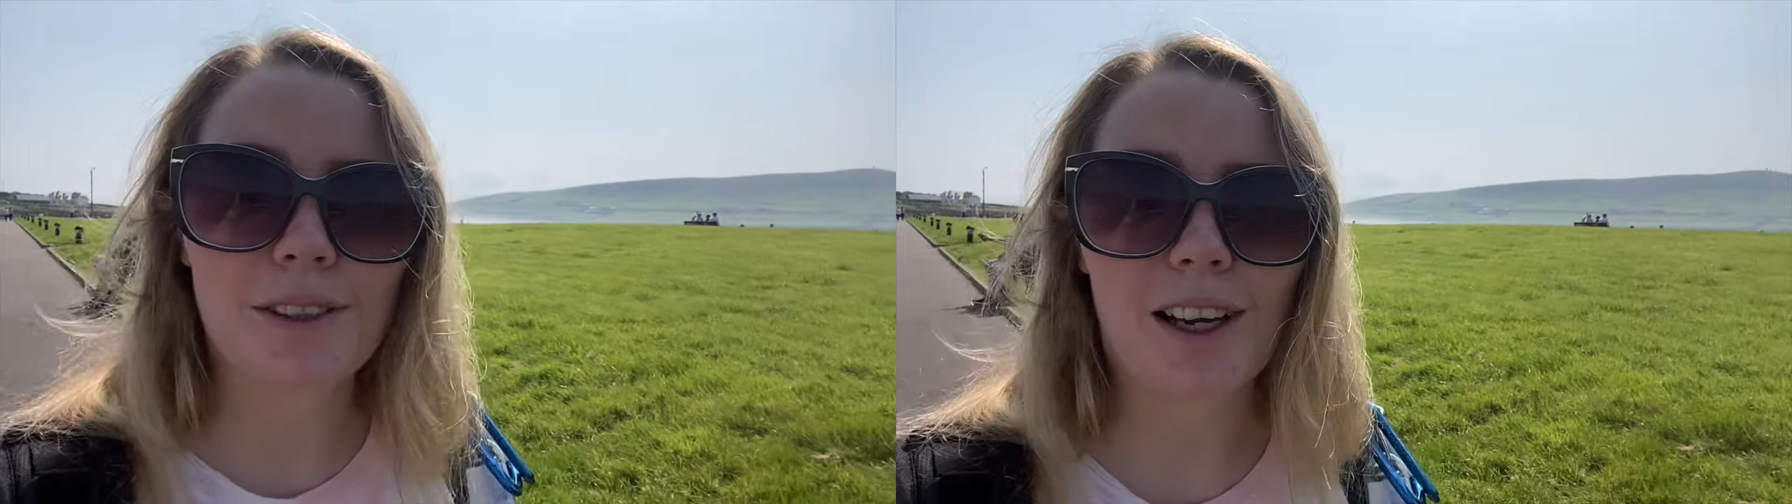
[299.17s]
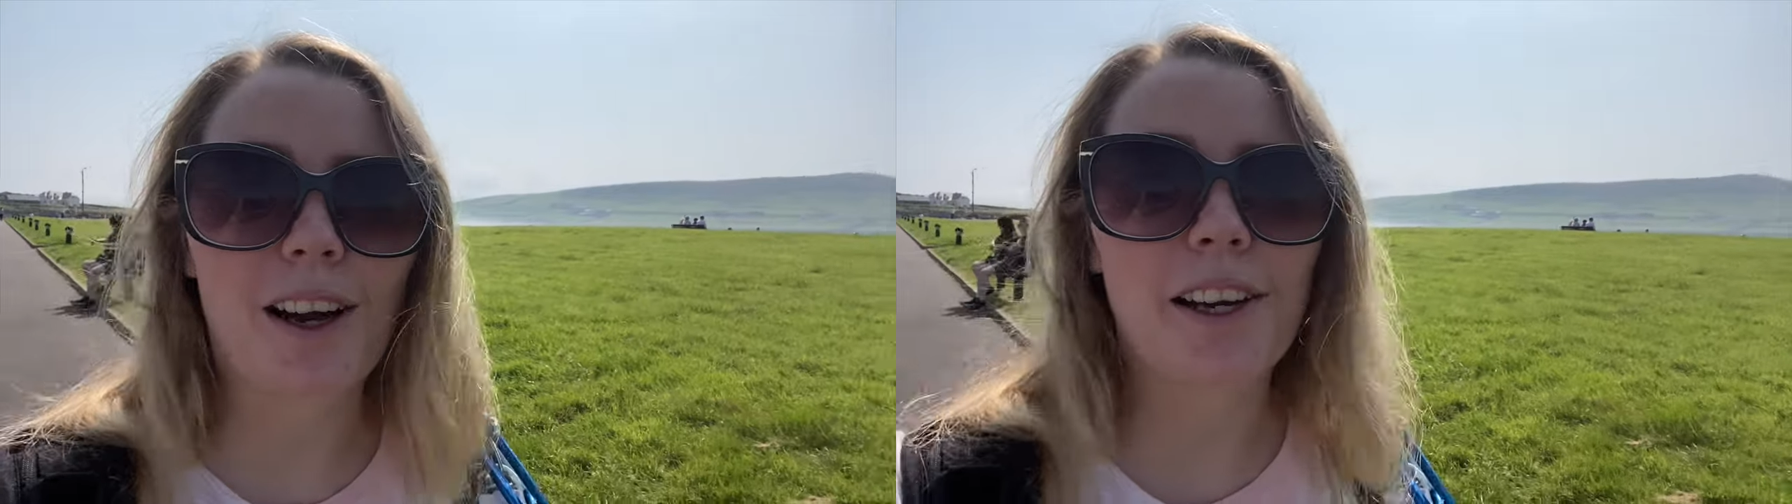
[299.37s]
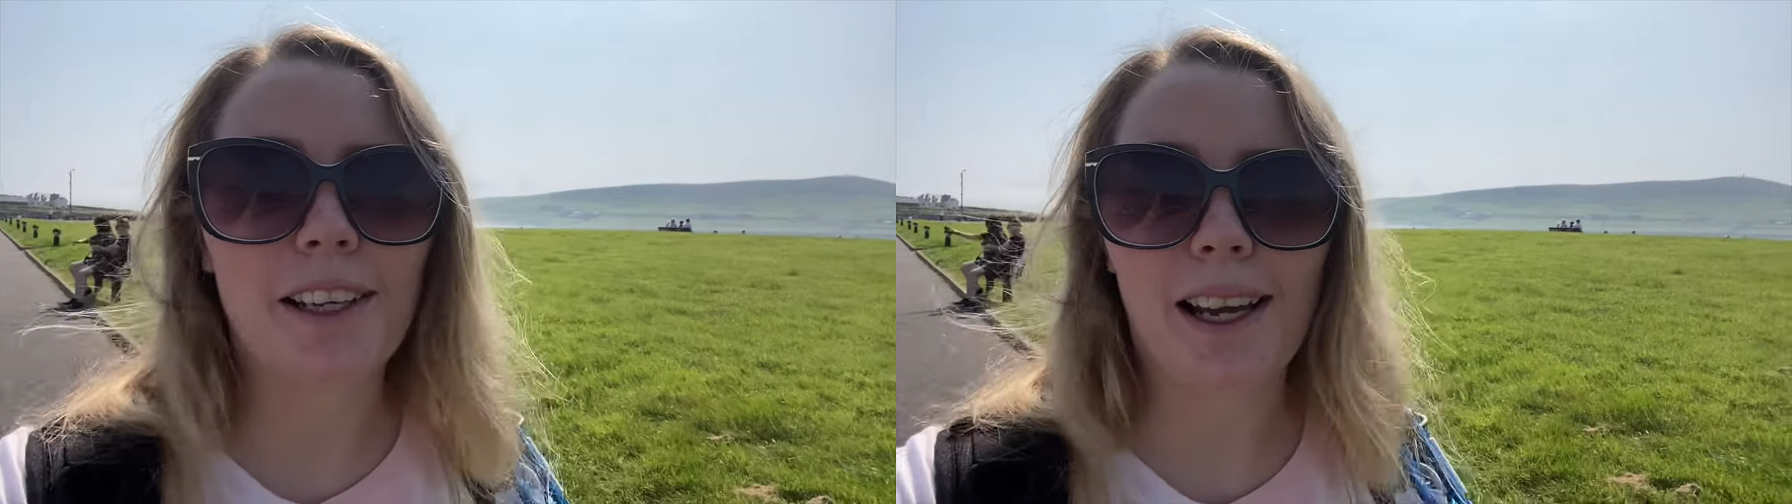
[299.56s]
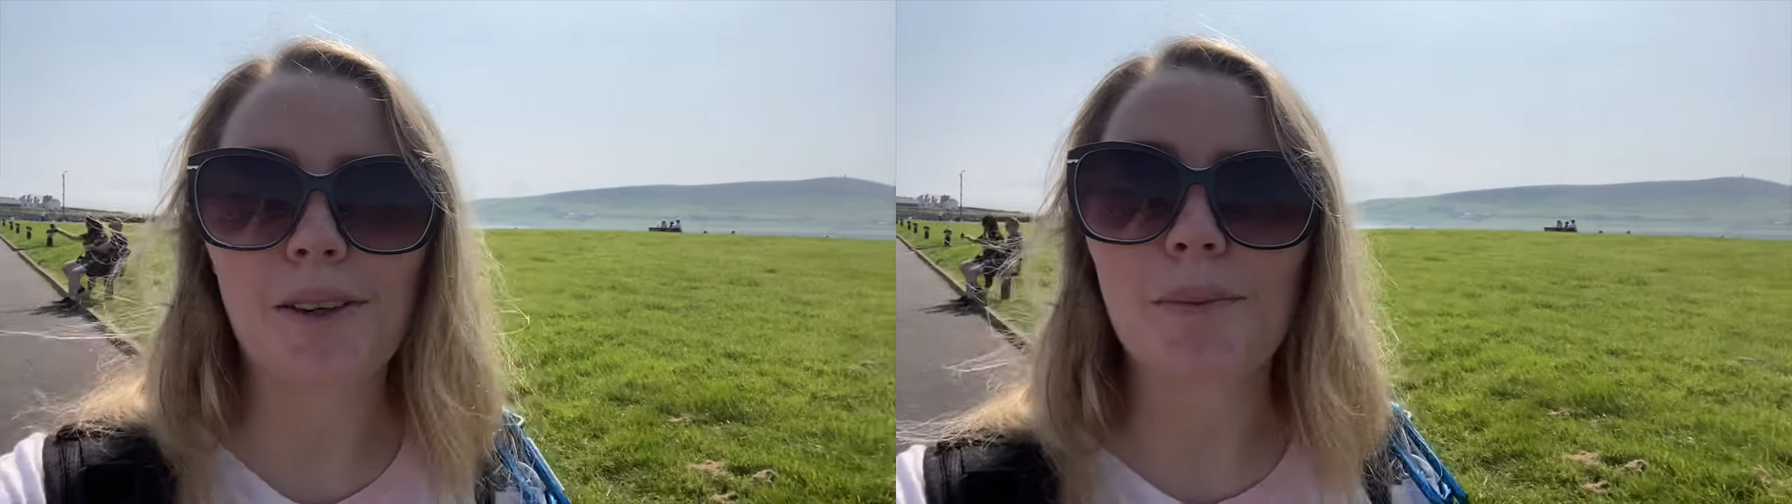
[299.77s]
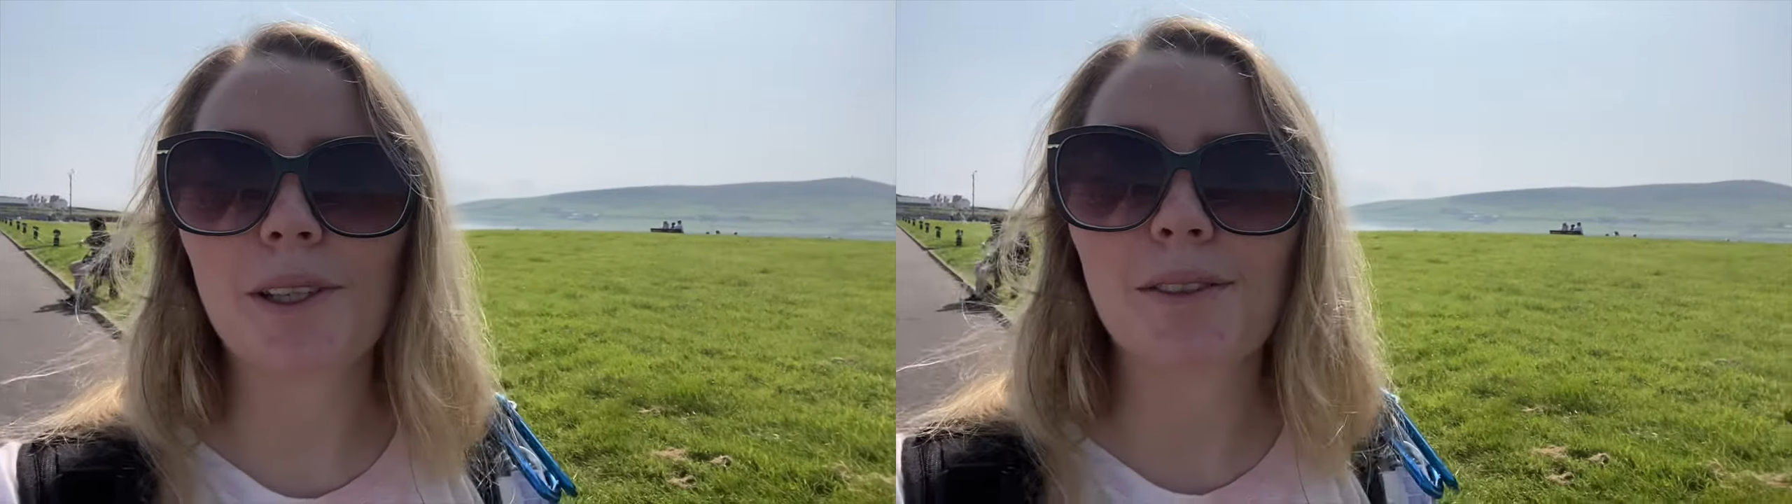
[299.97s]
the car
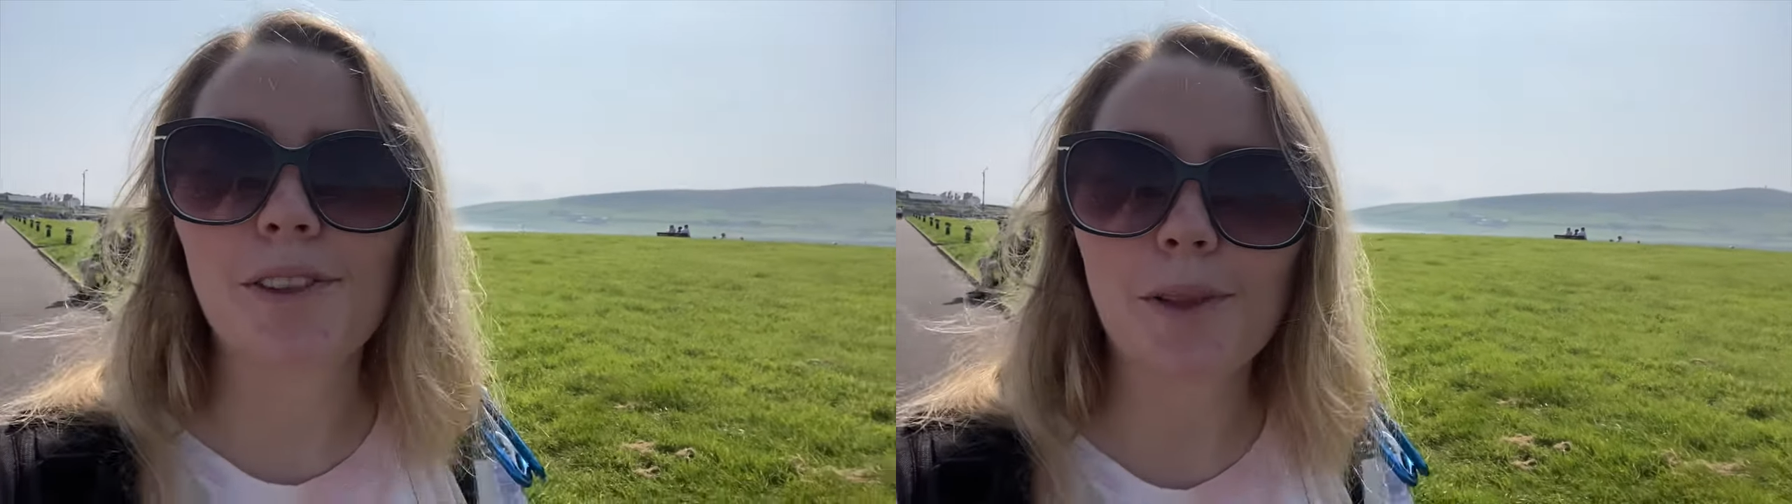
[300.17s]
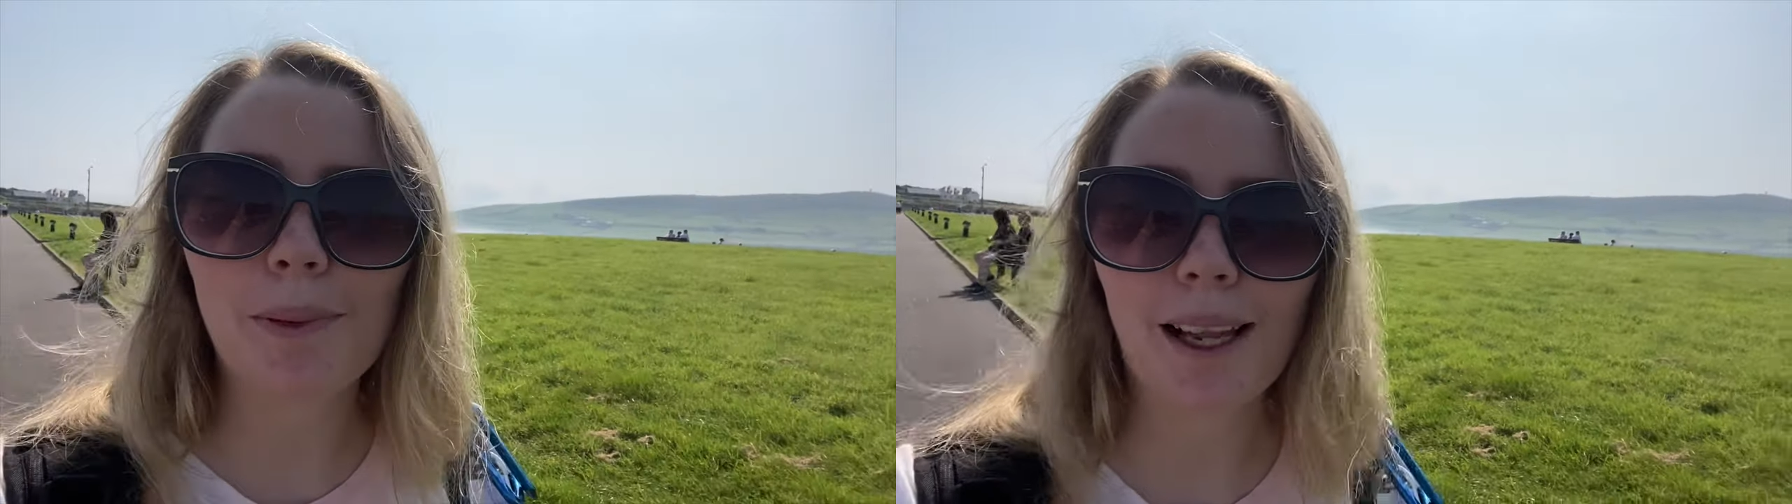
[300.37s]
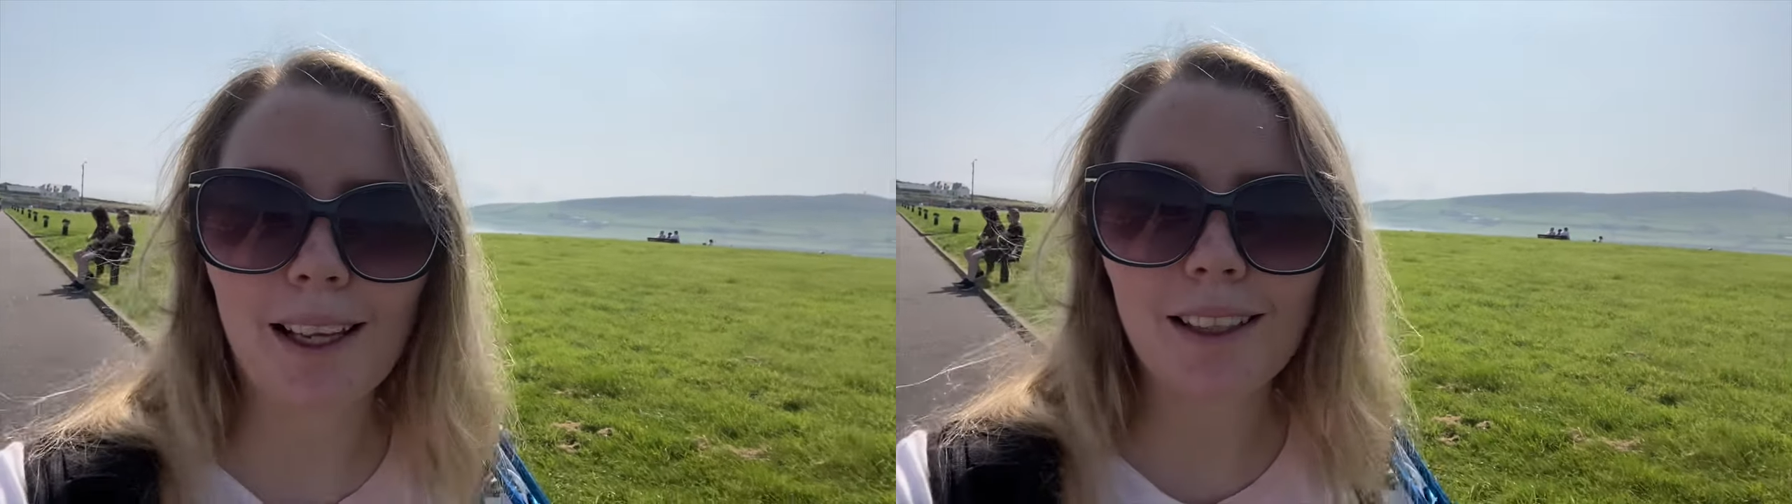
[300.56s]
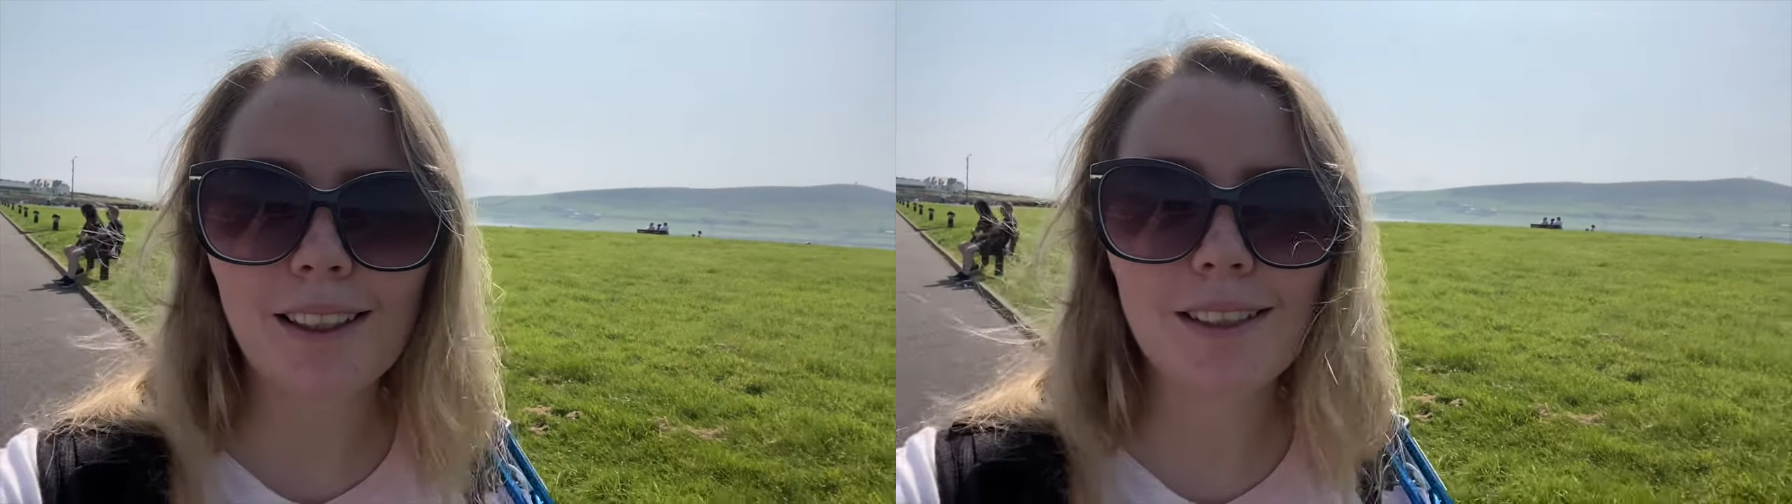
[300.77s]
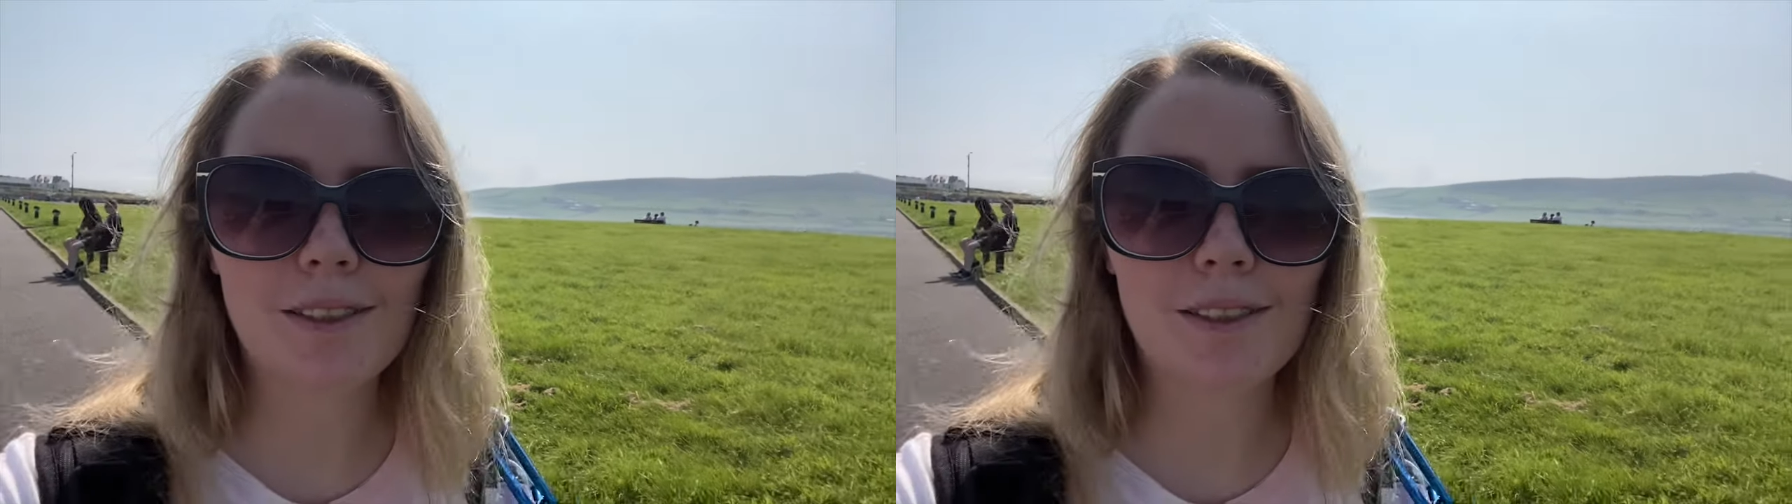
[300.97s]
now, but if you're planning